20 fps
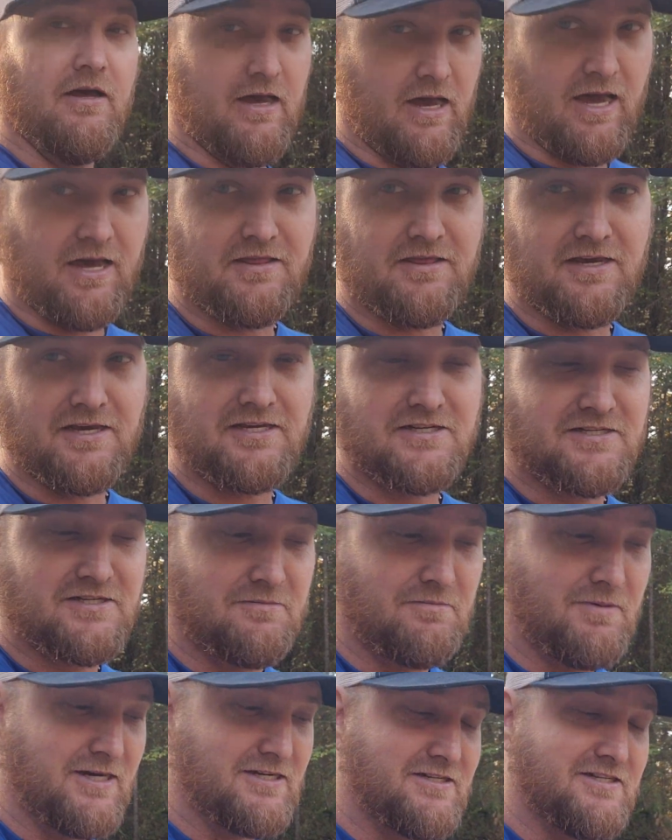I think it's
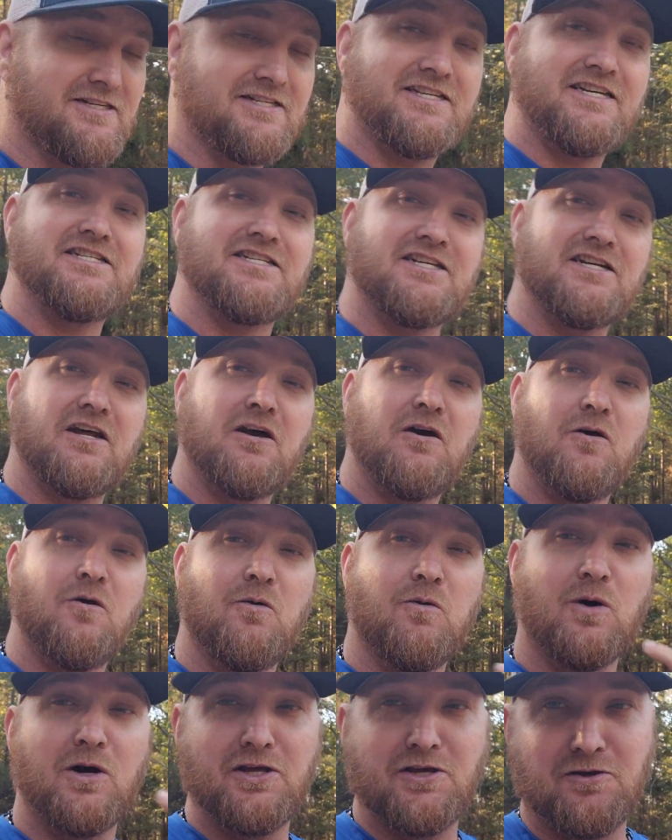the best decision.
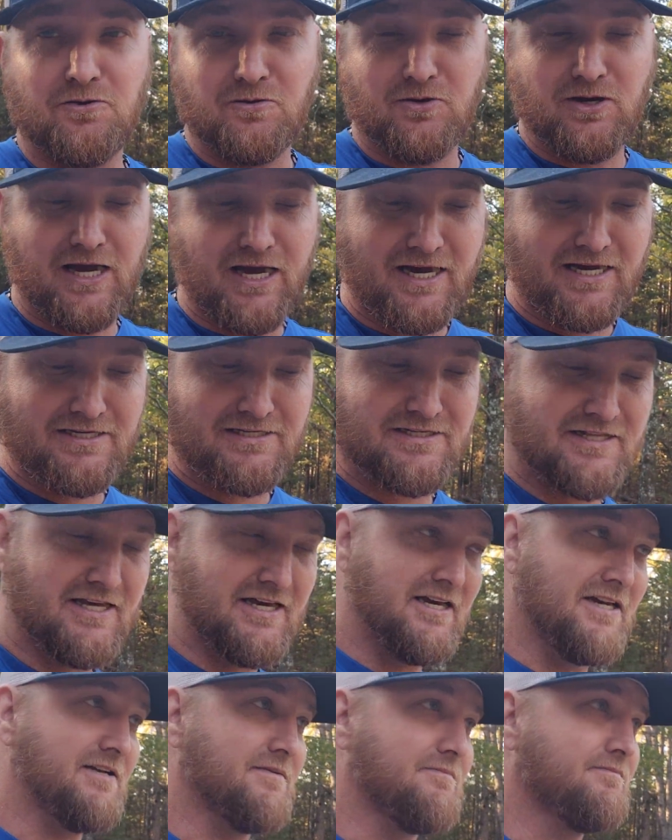What do you guys
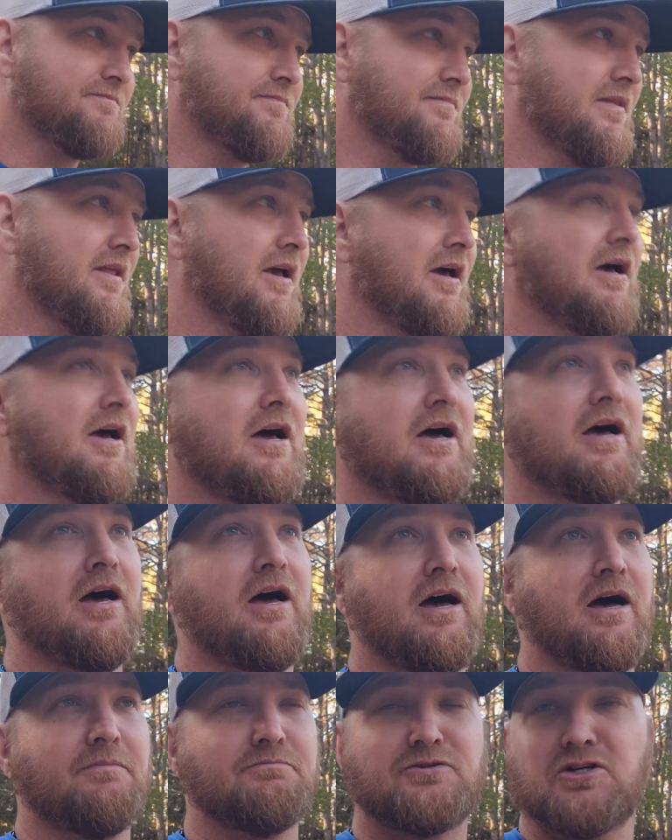think?
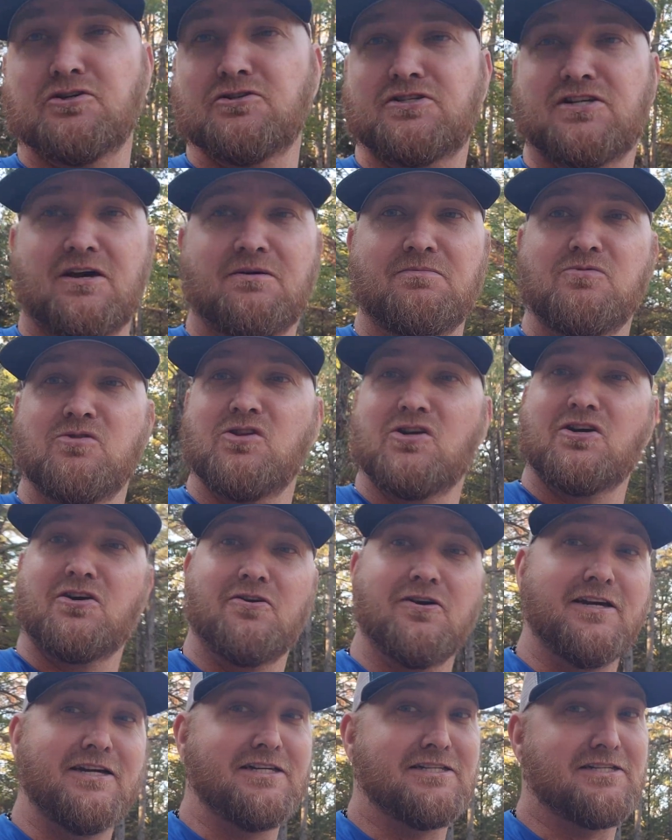I'm sure some will
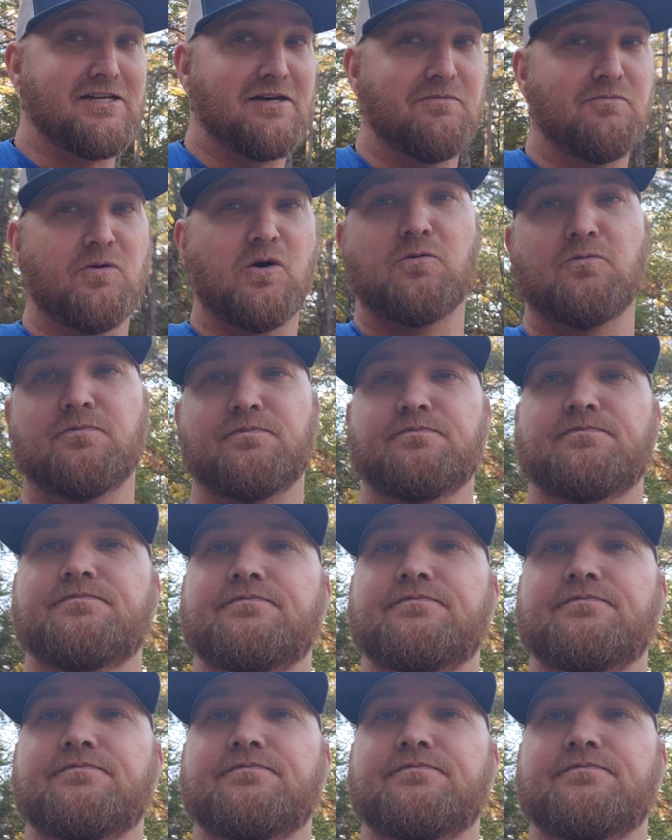agree, some won't,